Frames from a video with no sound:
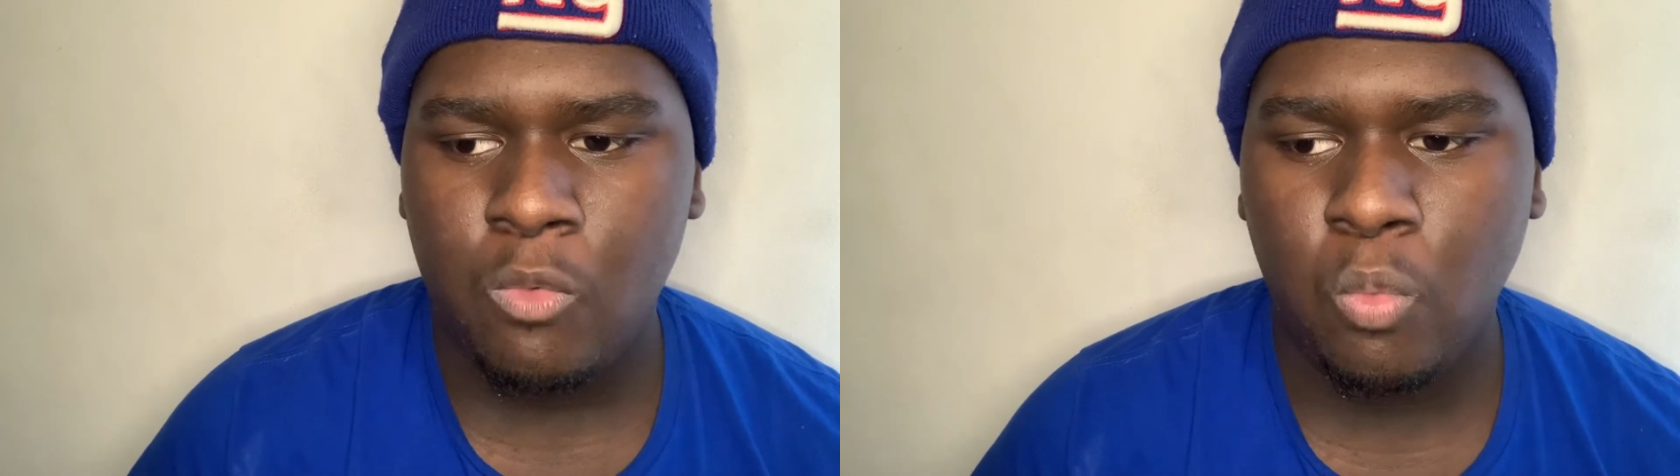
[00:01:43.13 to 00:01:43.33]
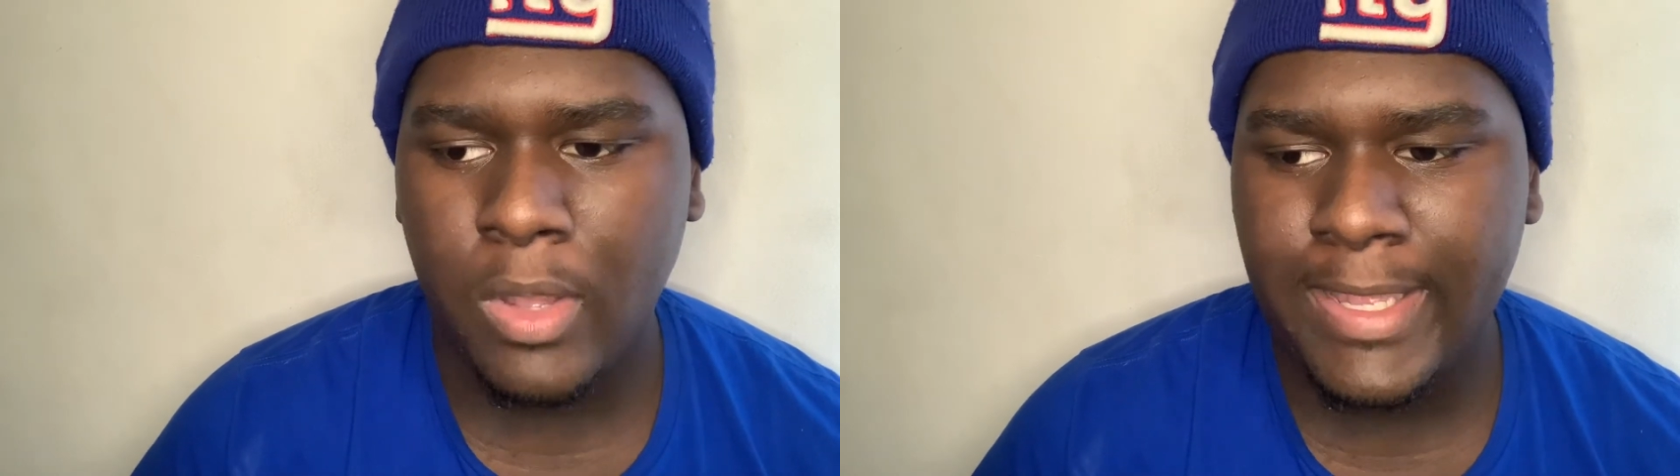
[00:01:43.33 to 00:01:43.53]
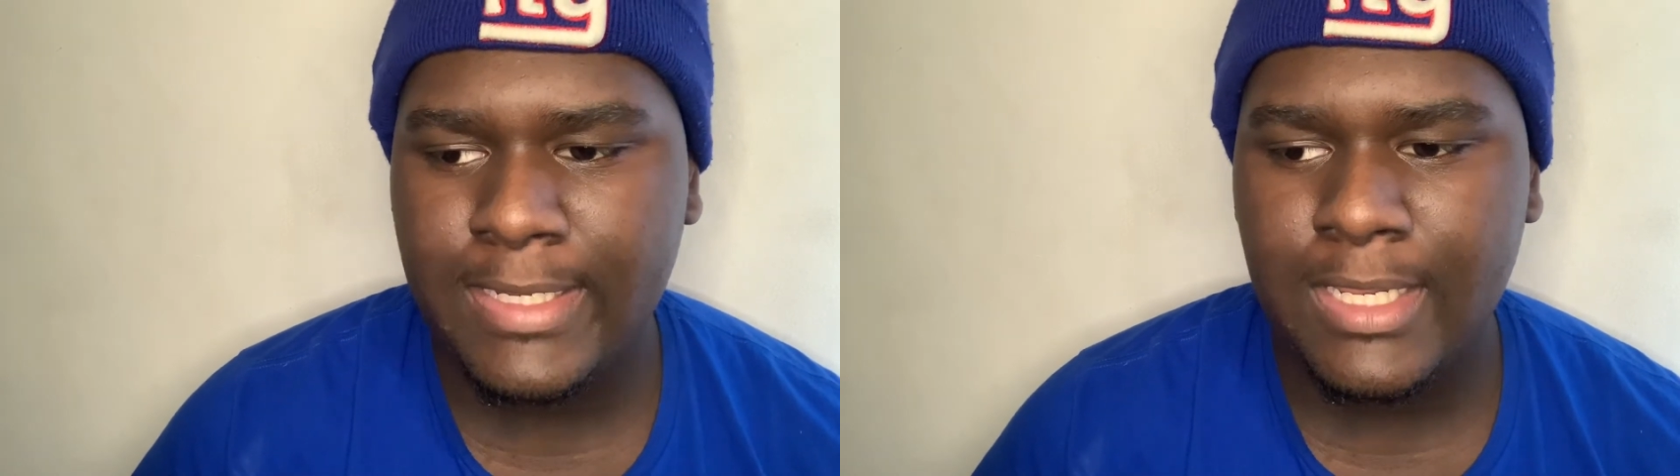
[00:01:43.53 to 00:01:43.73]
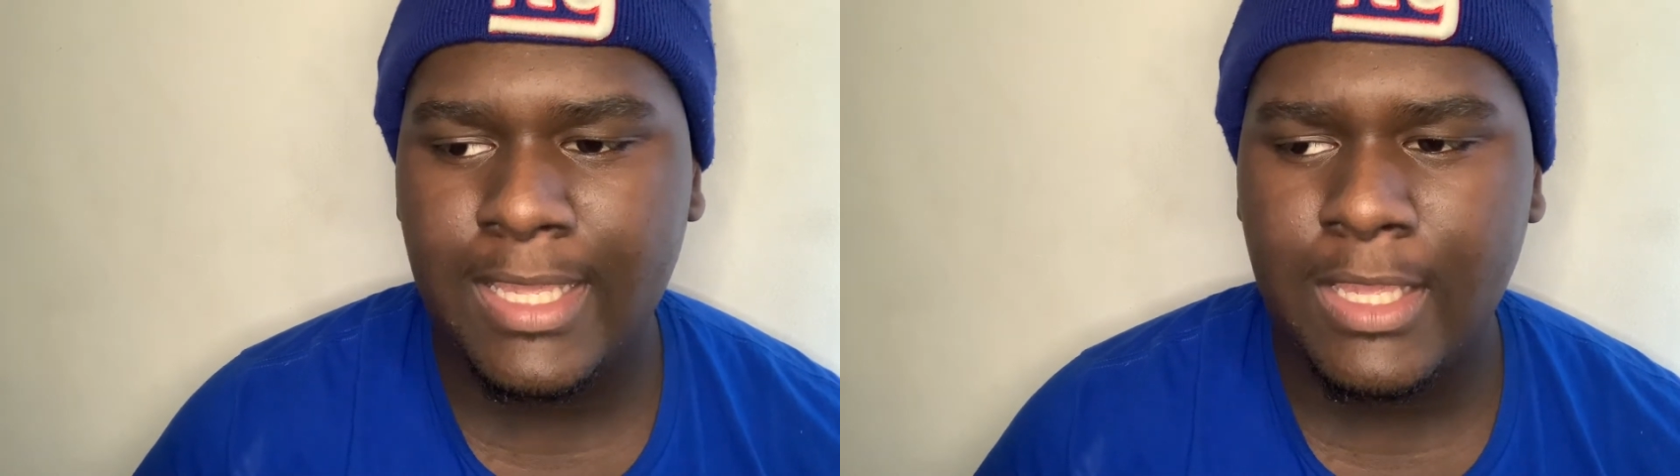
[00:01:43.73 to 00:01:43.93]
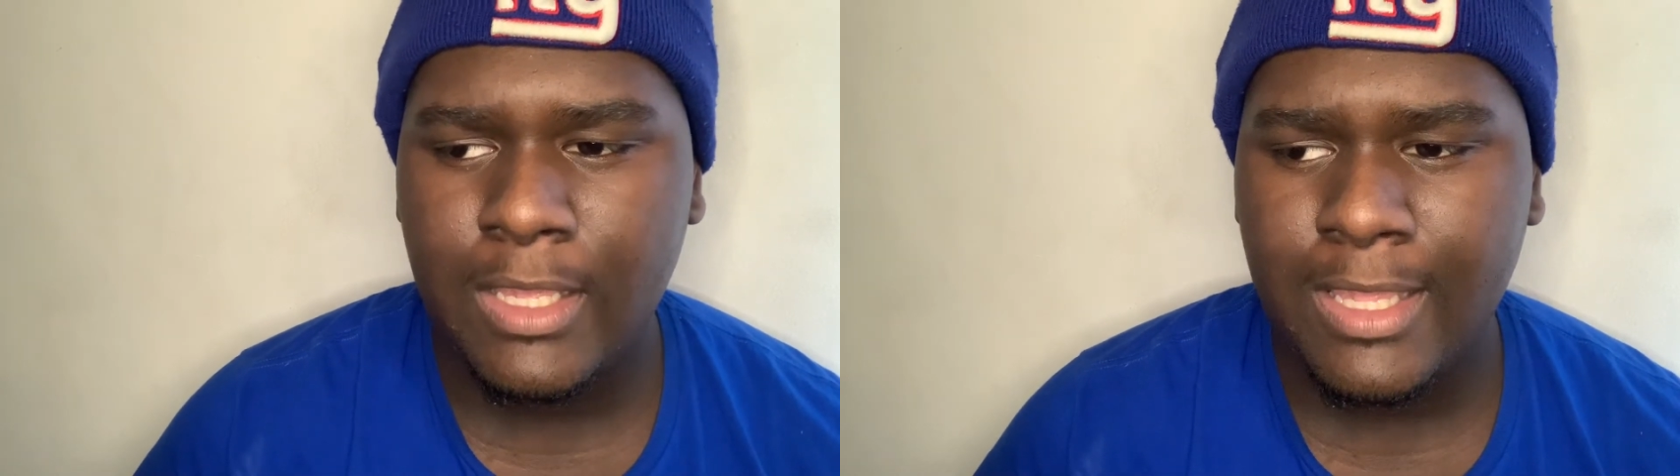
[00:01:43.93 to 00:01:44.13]
what
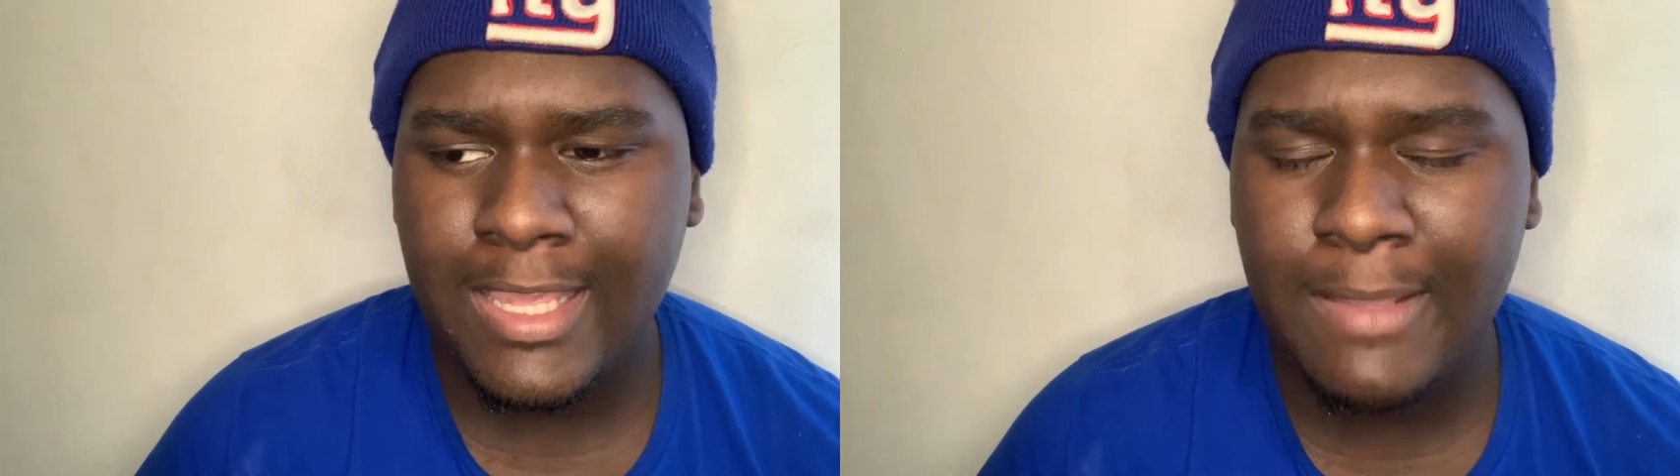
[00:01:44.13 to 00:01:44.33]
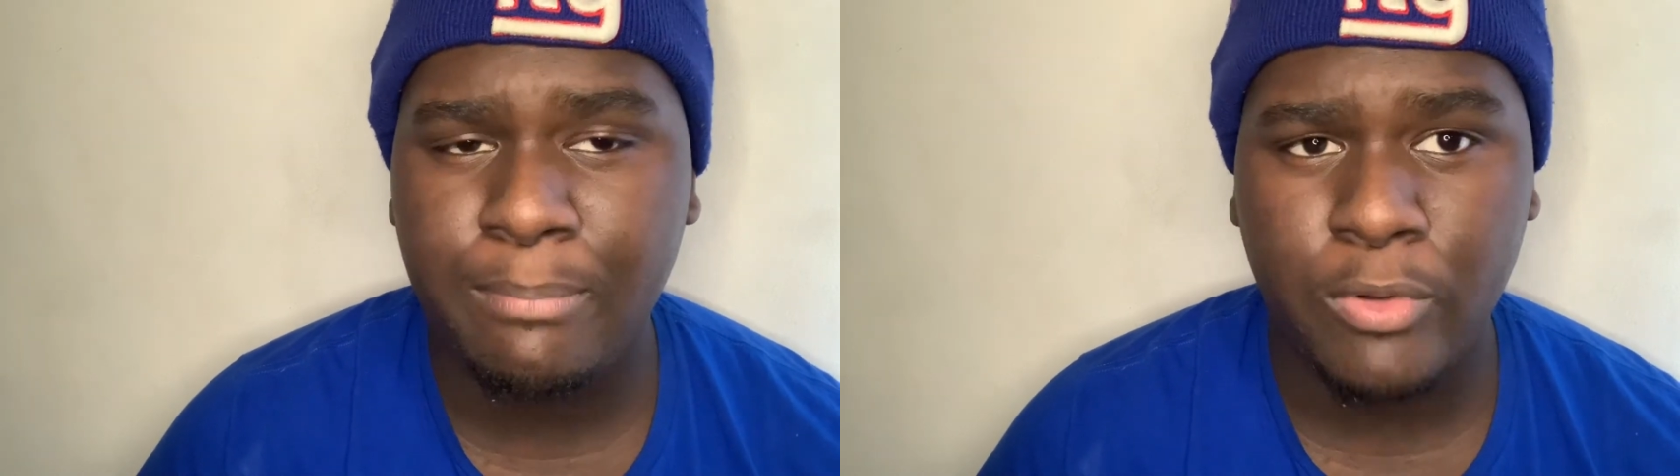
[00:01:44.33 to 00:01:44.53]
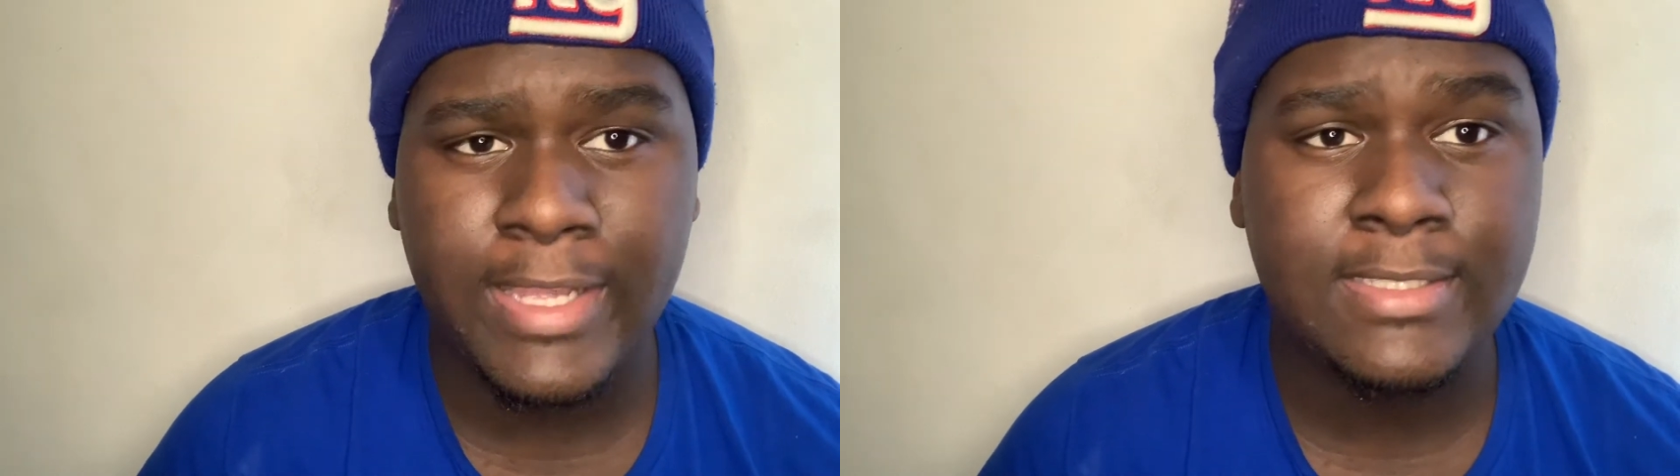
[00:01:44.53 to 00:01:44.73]
he brings